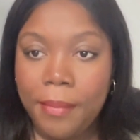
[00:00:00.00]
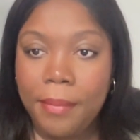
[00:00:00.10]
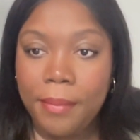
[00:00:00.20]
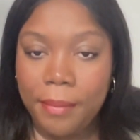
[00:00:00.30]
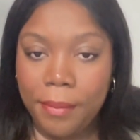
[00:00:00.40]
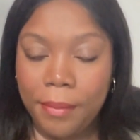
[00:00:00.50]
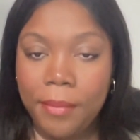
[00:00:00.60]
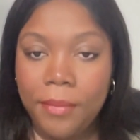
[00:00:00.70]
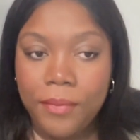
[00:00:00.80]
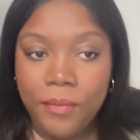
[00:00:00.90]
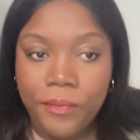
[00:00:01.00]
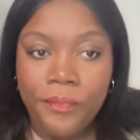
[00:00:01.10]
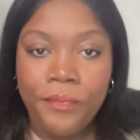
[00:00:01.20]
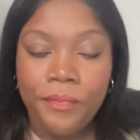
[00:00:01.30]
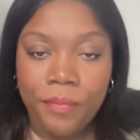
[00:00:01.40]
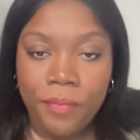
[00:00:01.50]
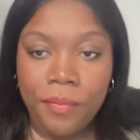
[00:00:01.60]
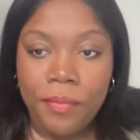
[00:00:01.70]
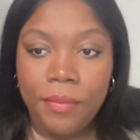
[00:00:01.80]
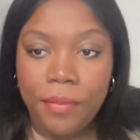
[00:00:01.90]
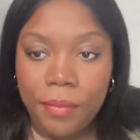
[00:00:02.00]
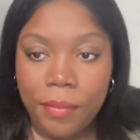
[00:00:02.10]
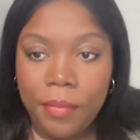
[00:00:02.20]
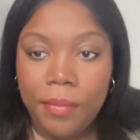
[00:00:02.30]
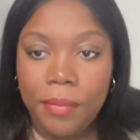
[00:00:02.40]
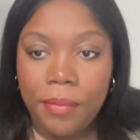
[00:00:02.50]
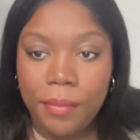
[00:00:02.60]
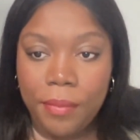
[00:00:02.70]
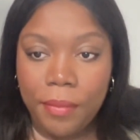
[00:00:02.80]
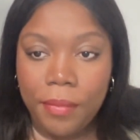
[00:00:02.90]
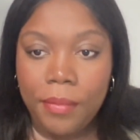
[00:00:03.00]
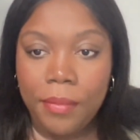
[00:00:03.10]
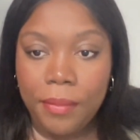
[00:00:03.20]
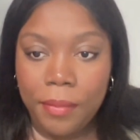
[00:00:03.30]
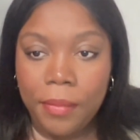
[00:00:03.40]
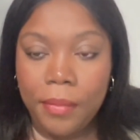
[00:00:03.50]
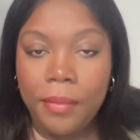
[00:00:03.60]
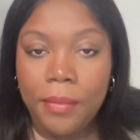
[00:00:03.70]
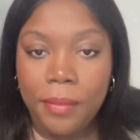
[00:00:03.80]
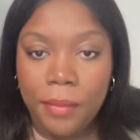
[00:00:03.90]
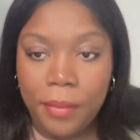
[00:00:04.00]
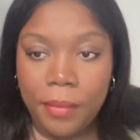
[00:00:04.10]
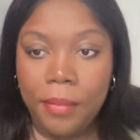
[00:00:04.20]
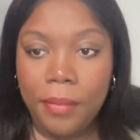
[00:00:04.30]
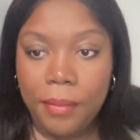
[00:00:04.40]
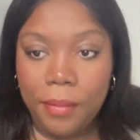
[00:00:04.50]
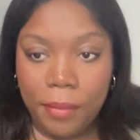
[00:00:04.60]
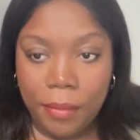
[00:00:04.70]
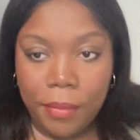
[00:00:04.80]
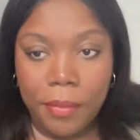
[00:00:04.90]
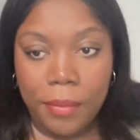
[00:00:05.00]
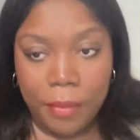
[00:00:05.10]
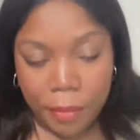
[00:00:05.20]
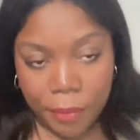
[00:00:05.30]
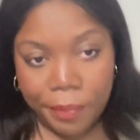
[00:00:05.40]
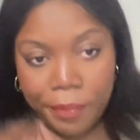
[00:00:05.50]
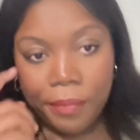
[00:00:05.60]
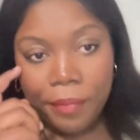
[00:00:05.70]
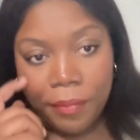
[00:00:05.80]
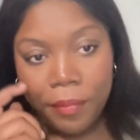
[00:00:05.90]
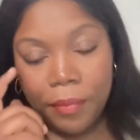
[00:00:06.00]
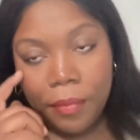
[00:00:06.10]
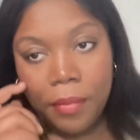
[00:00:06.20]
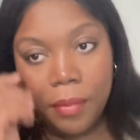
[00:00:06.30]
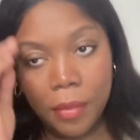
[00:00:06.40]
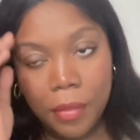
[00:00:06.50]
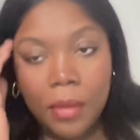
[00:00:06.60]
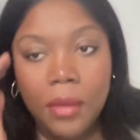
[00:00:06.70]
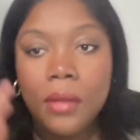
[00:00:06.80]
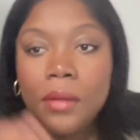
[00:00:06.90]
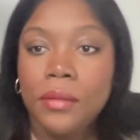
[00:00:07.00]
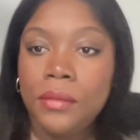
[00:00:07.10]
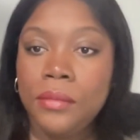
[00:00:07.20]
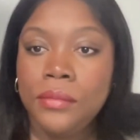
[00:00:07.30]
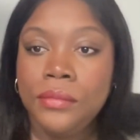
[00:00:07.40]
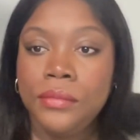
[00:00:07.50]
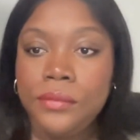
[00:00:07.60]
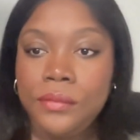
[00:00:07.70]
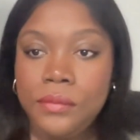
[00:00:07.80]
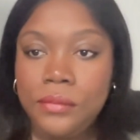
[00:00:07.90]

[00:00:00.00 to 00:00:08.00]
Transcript: No words are spoken by the person on screen.